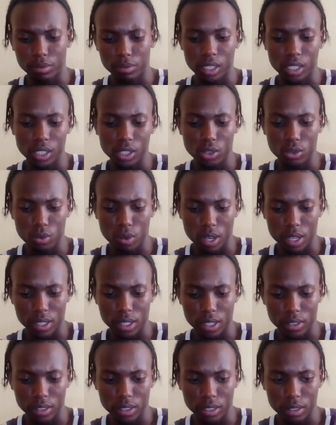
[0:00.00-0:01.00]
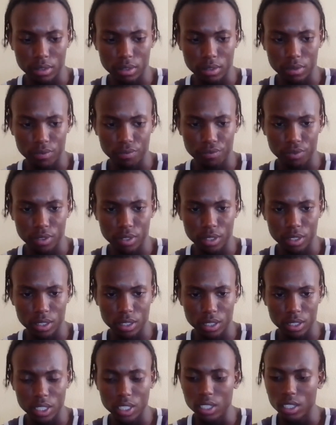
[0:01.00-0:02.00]
this one,
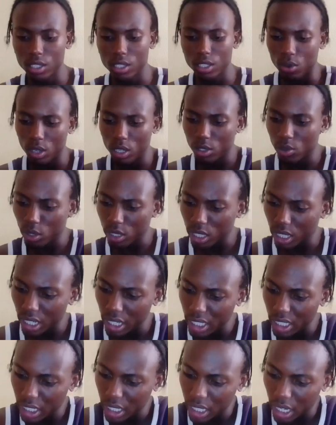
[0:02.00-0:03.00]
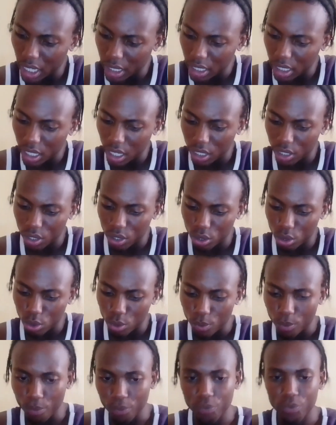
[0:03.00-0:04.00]
since it was released in
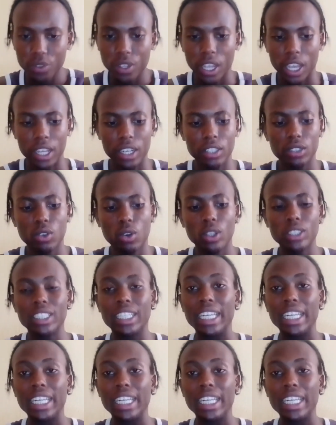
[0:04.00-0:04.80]
1982 and it got